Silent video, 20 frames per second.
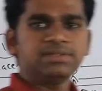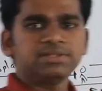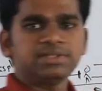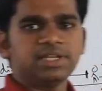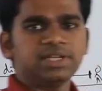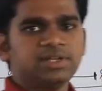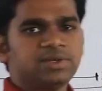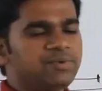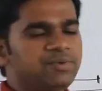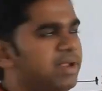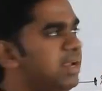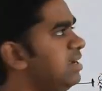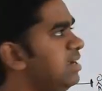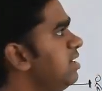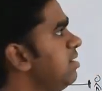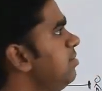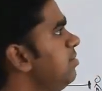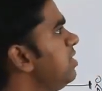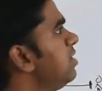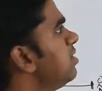10,
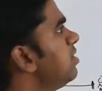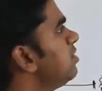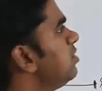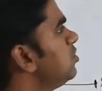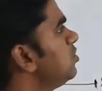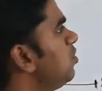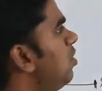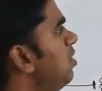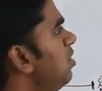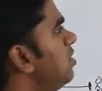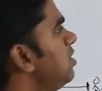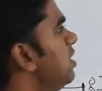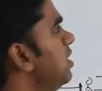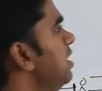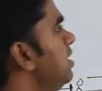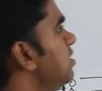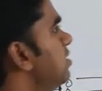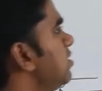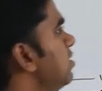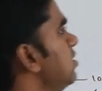20 meter is what?
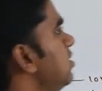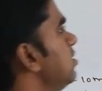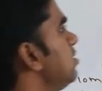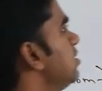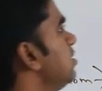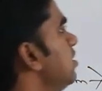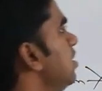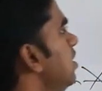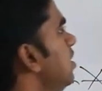Distance.